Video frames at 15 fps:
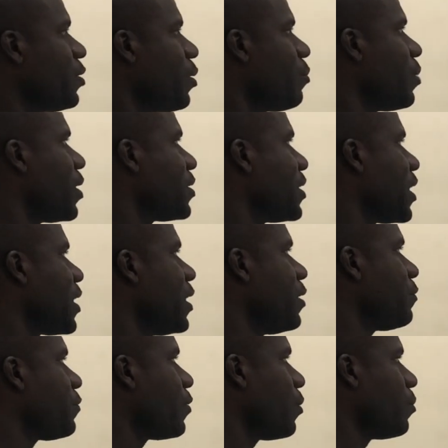number taken
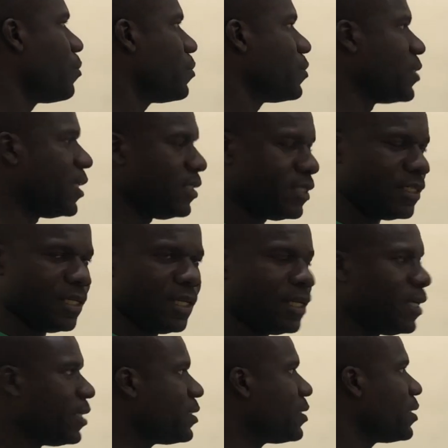from
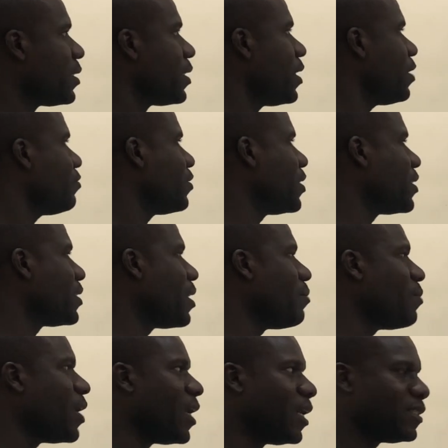98 gives the
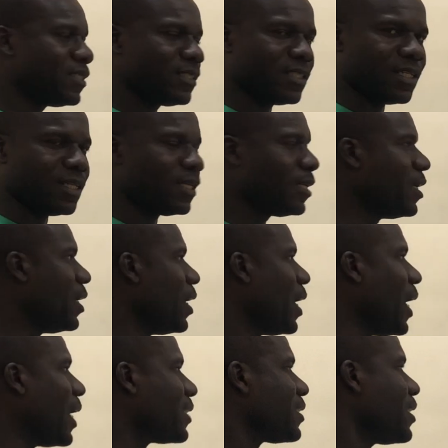same answer
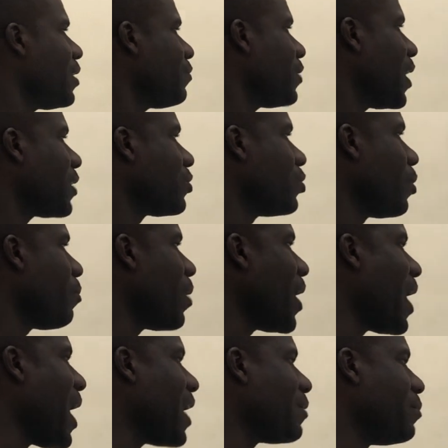as if that number
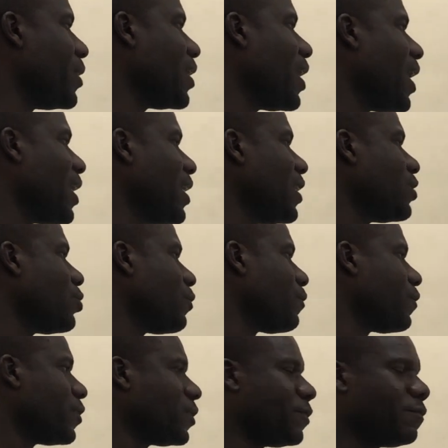had been added to
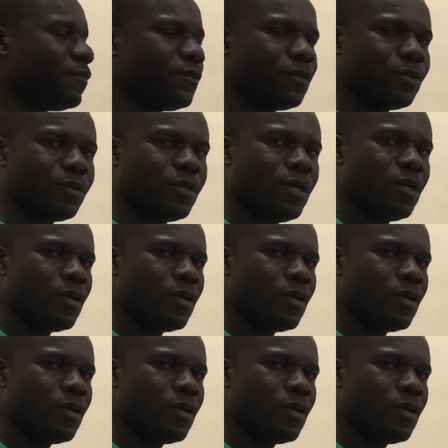44.